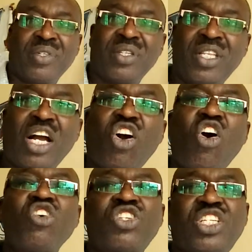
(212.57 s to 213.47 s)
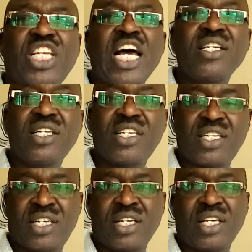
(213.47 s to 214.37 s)
The
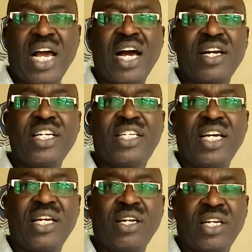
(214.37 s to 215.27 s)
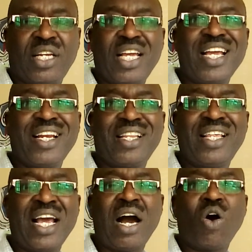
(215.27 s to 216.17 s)
constants are written in
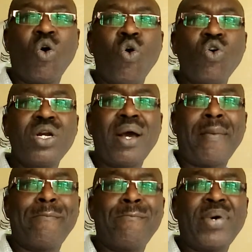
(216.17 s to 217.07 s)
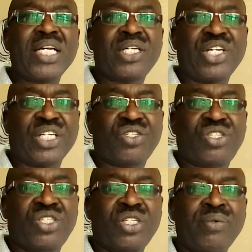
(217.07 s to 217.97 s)
their own
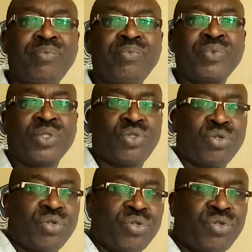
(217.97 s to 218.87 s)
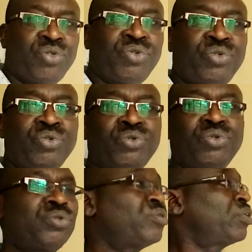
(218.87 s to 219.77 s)
matrix. So do
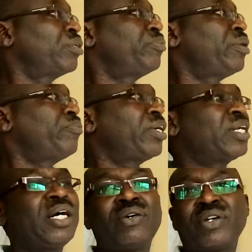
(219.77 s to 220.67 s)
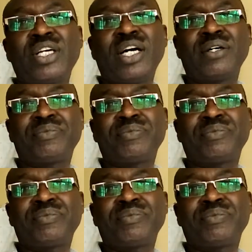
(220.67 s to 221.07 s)
you remember now here?